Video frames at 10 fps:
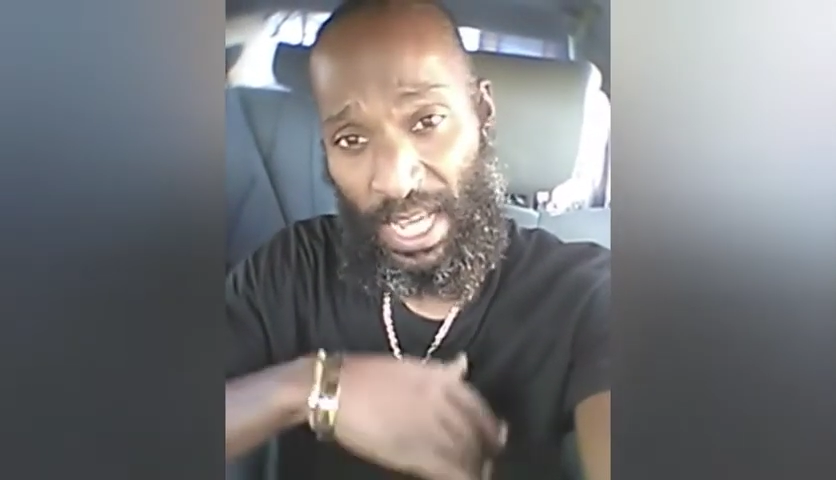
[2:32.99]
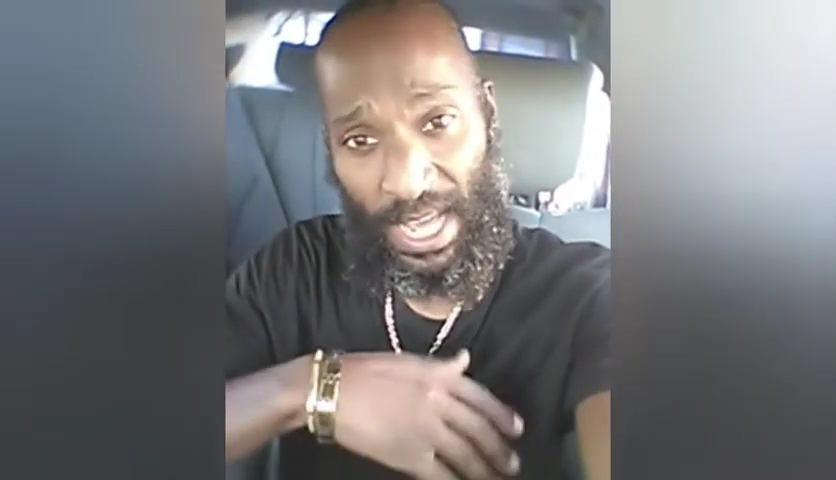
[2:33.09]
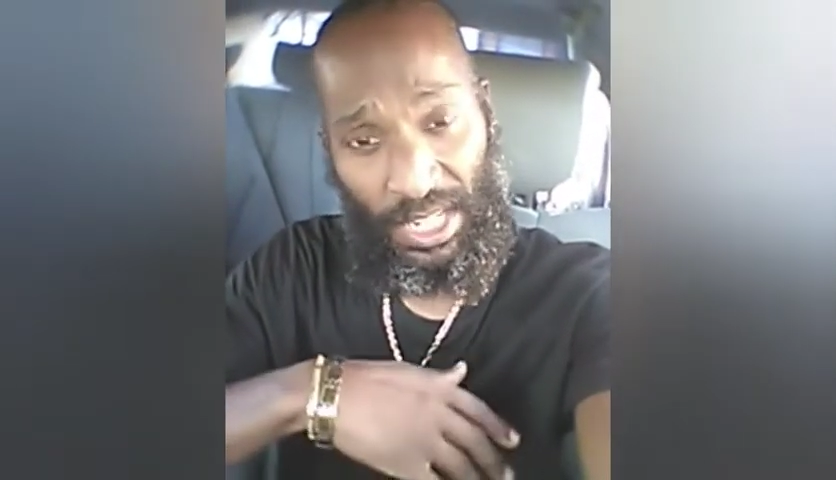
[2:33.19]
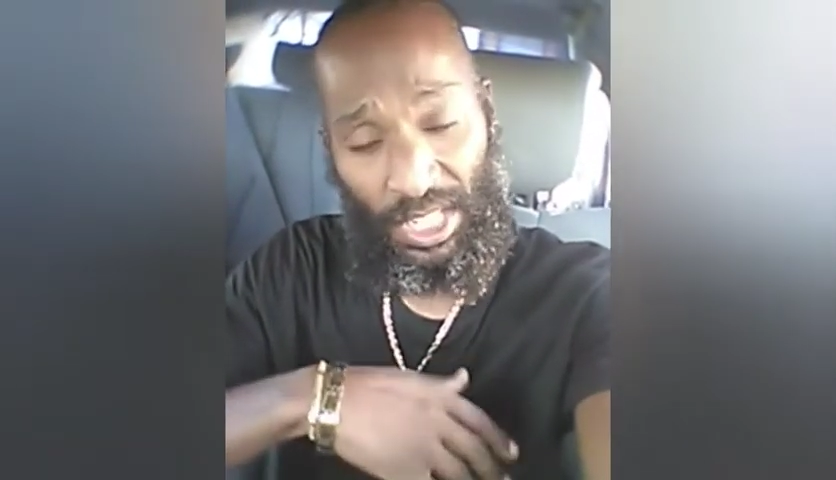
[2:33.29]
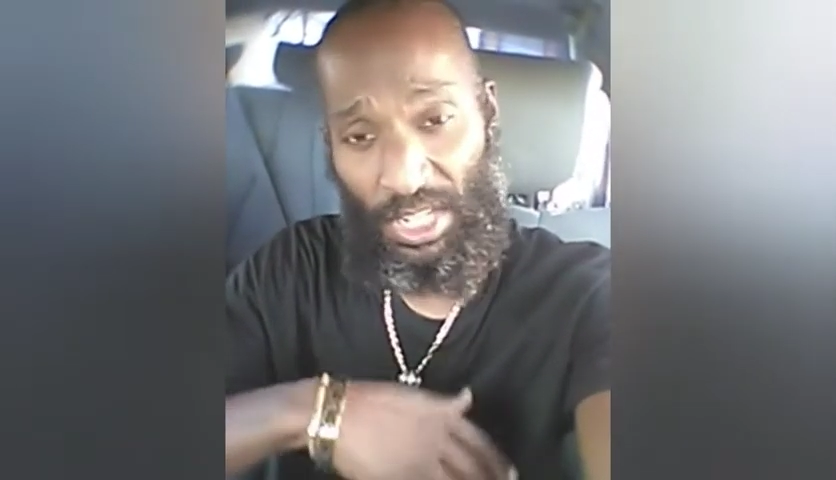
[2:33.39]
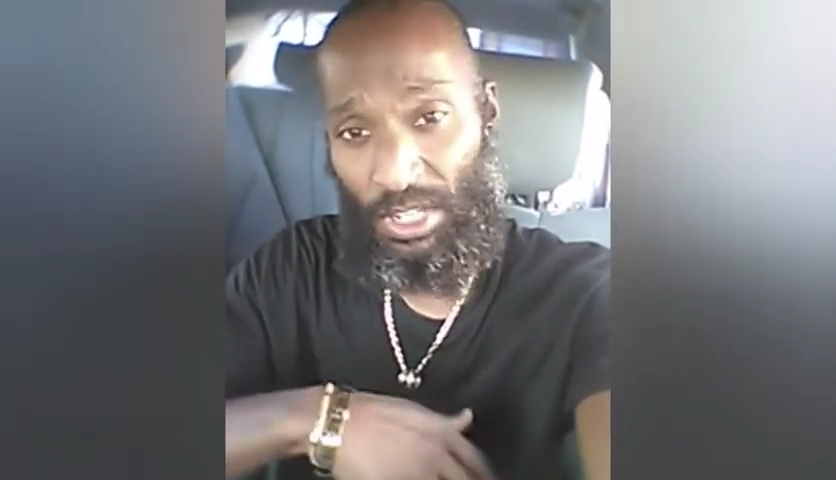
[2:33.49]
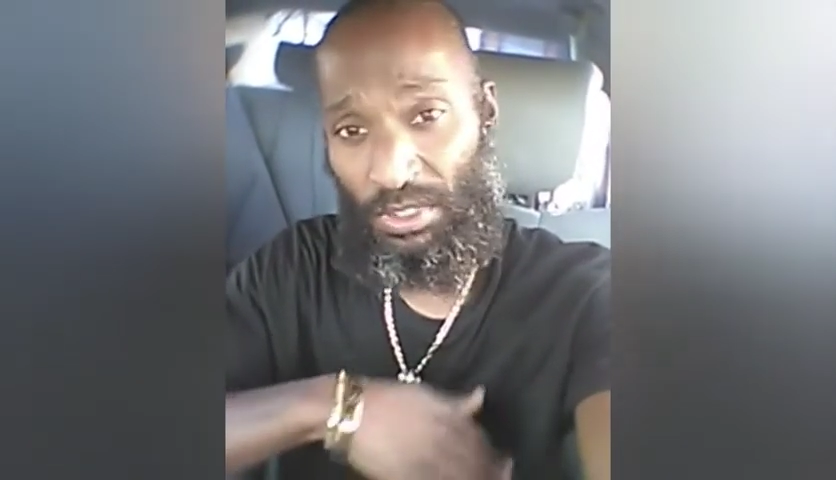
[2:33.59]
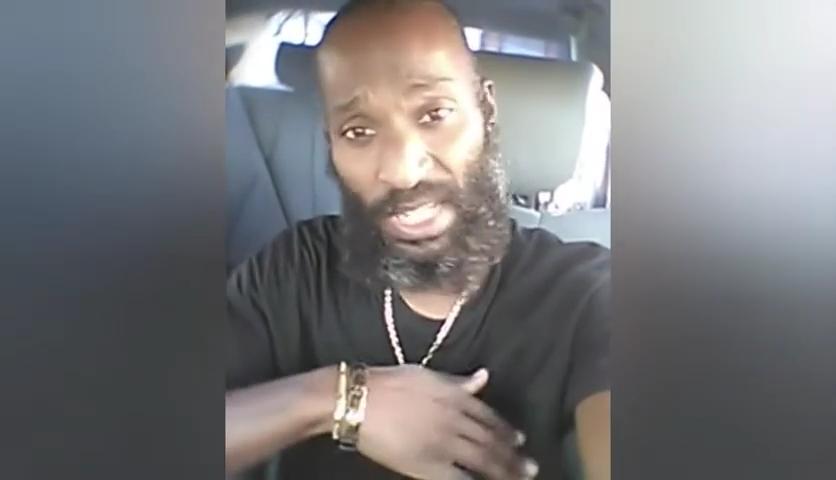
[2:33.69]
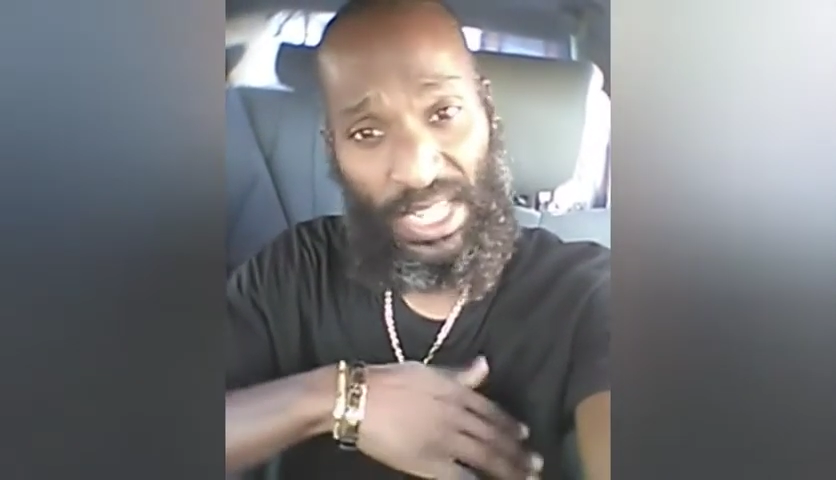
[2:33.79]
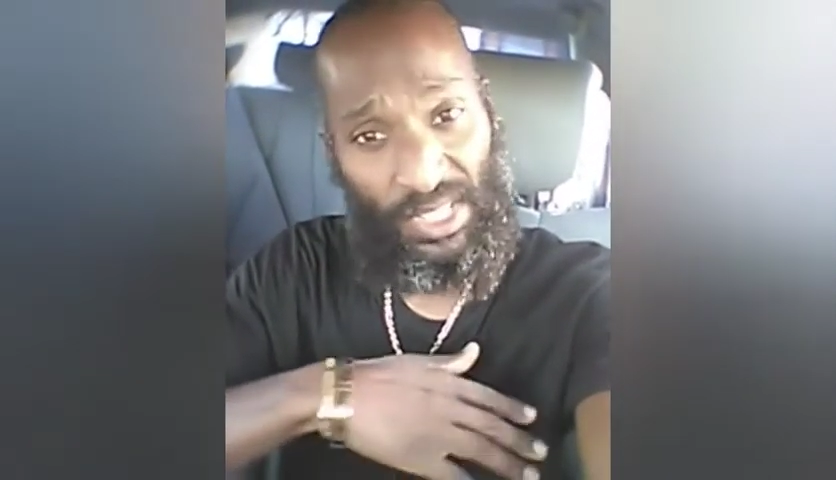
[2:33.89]

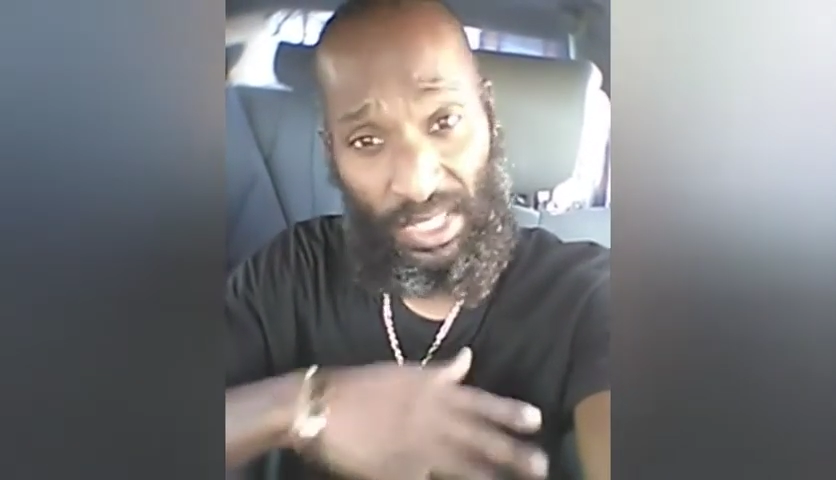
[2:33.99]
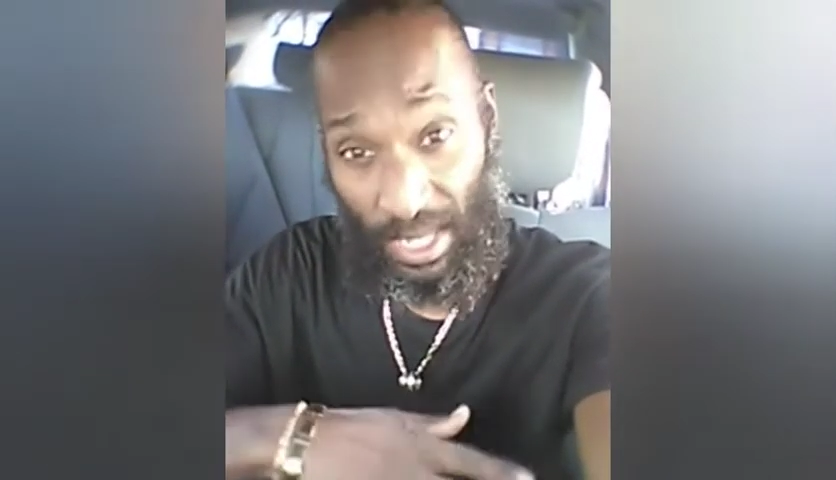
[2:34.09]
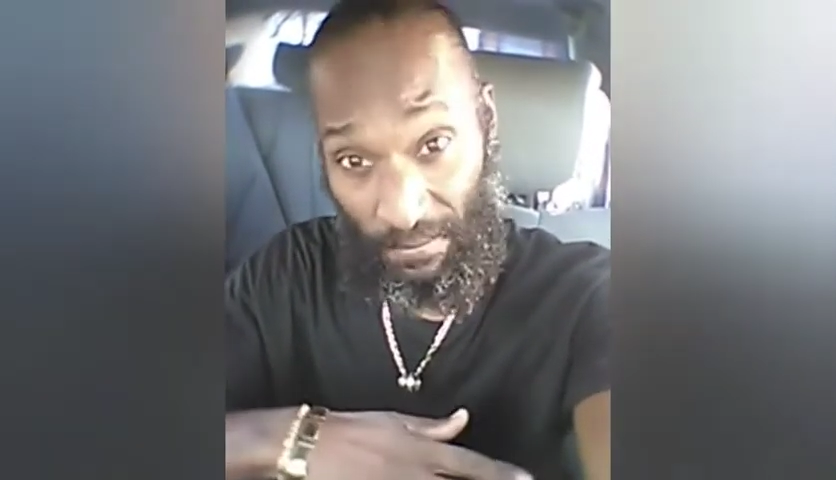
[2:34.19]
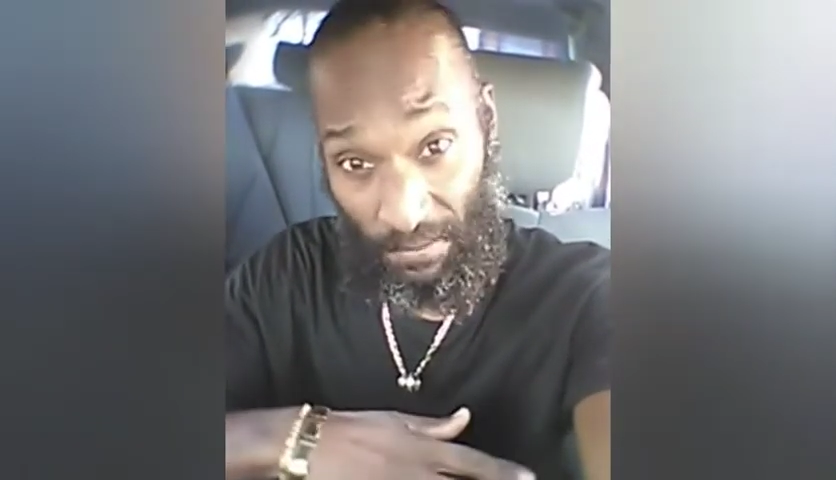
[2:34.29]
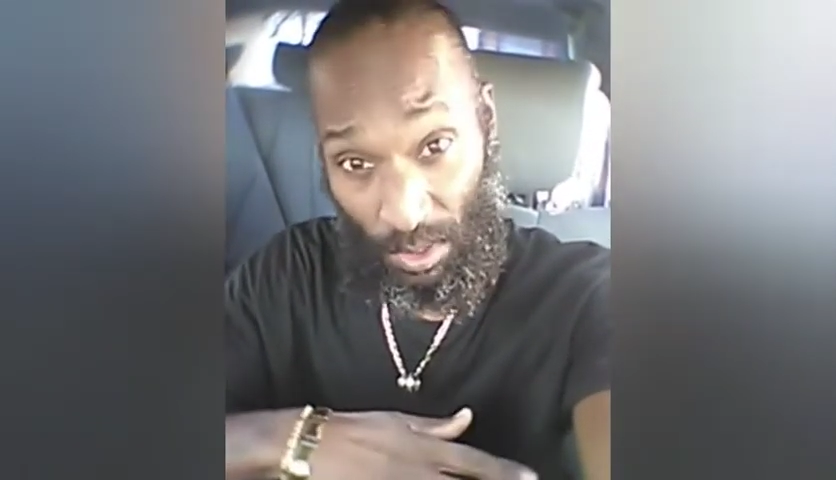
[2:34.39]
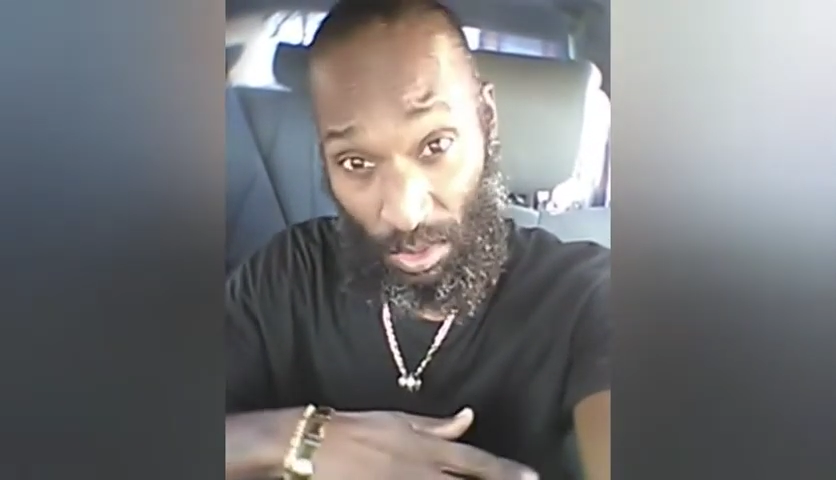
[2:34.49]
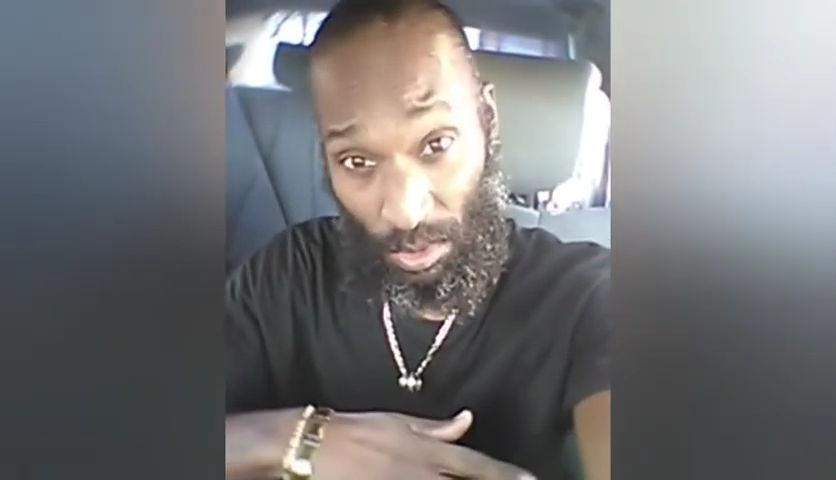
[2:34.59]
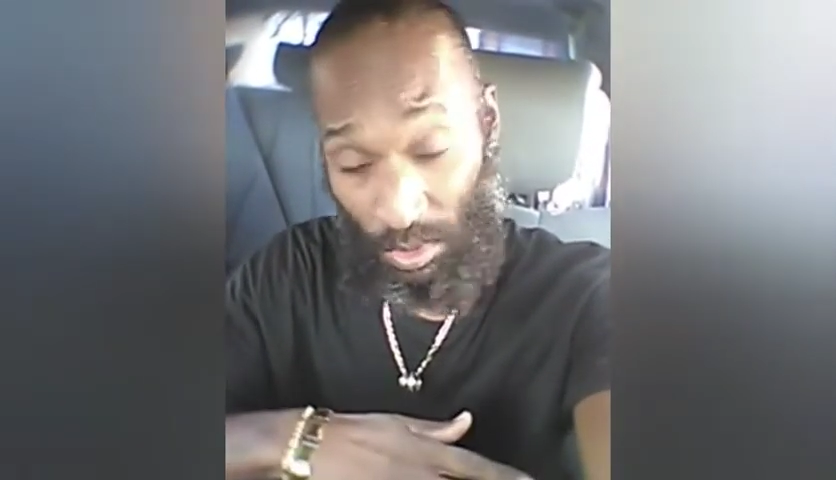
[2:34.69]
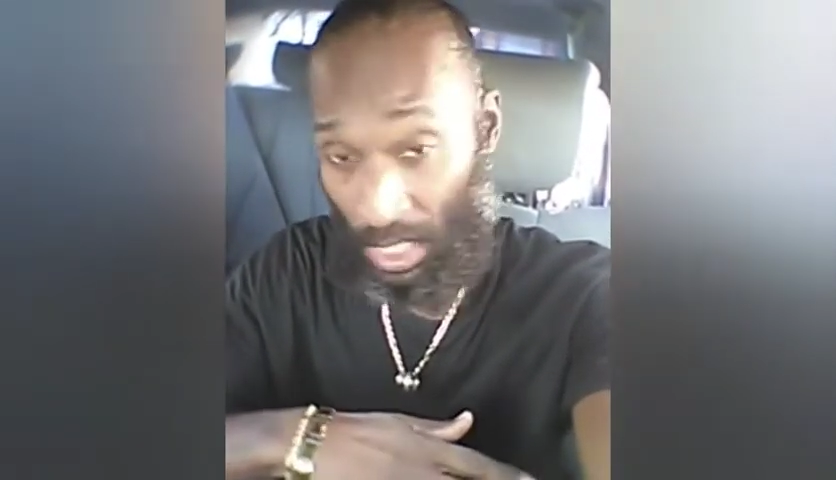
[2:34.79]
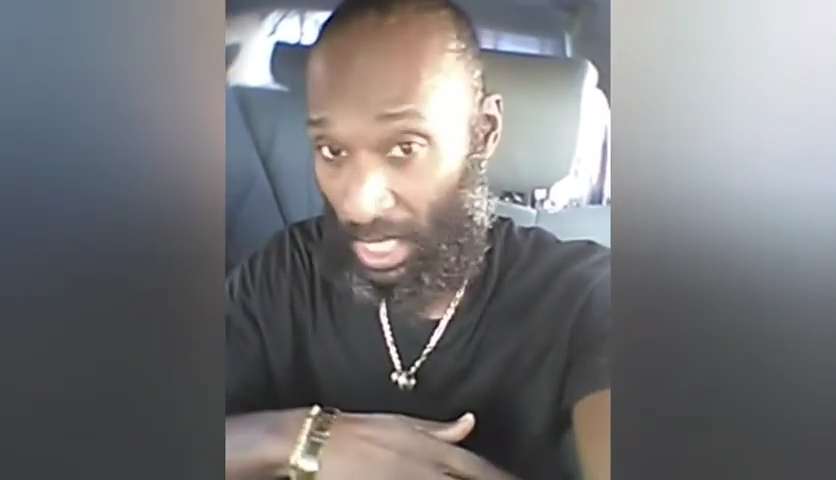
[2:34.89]
godchildren, nieces,
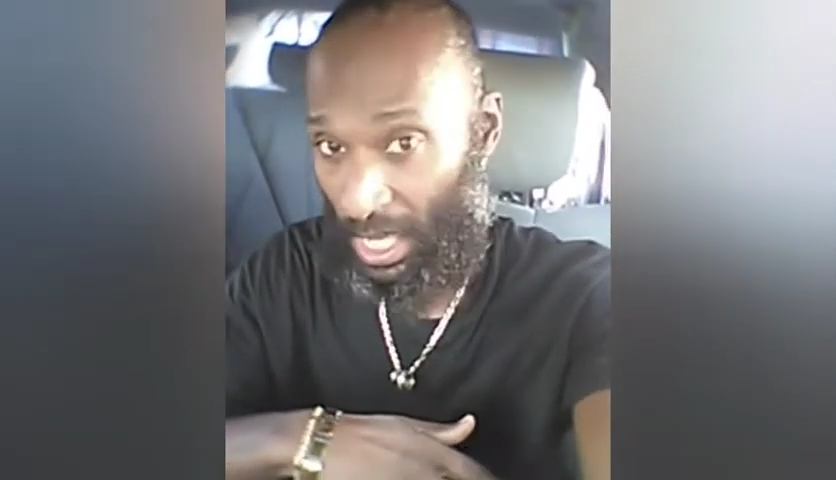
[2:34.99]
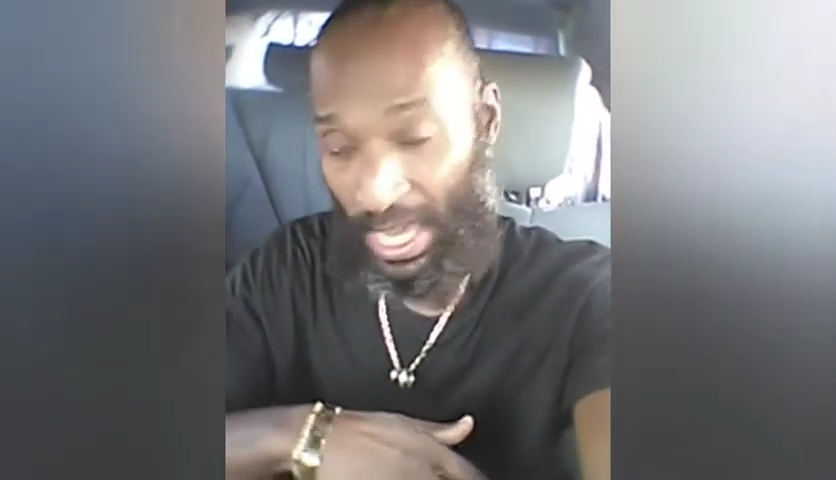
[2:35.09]
nephews,